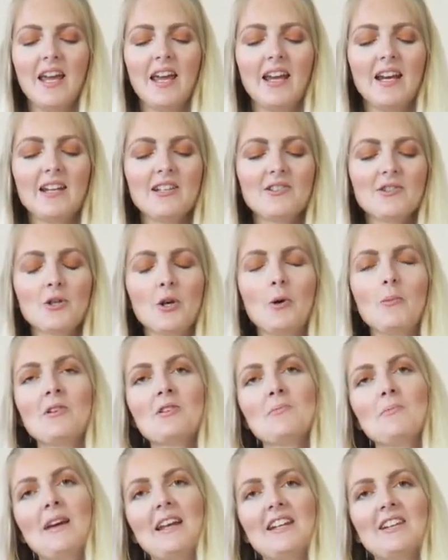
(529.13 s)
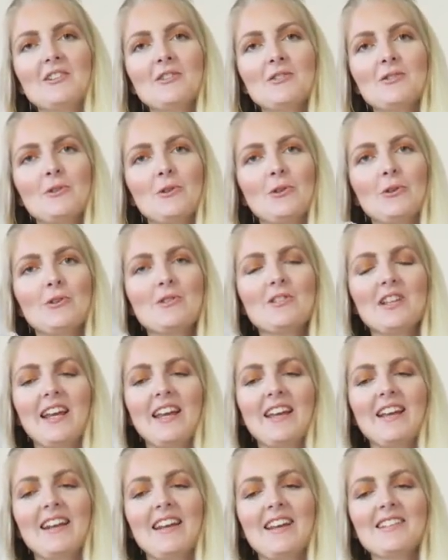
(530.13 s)
it is so much better to use
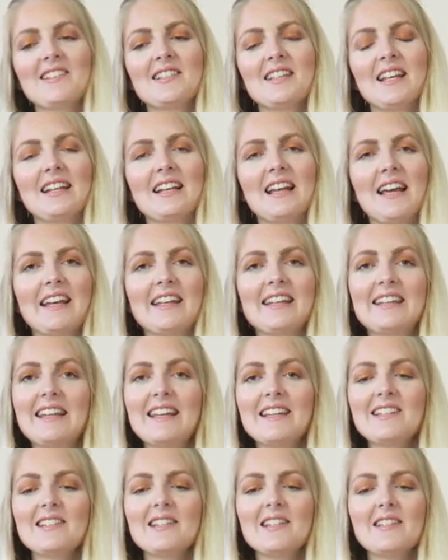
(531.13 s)
an elastic like this.